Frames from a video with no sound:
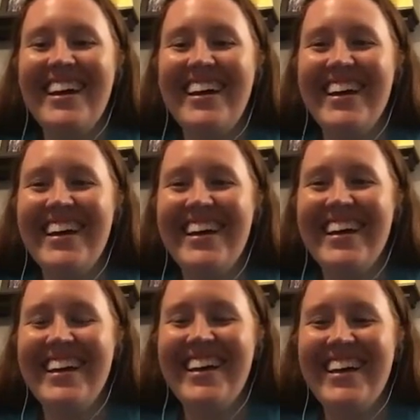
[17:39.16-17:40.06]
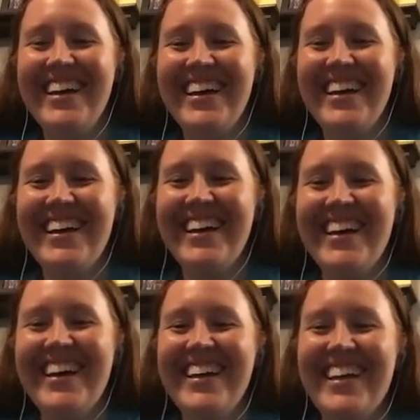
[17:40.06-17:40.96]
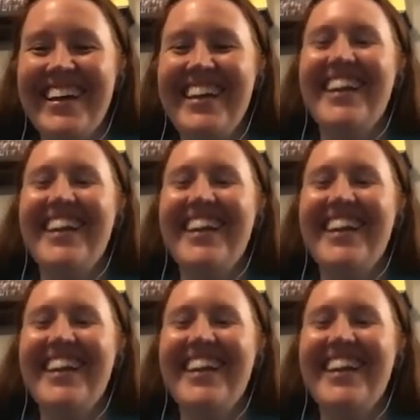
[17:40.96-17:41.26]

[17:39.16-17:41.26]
The person shown says nothing.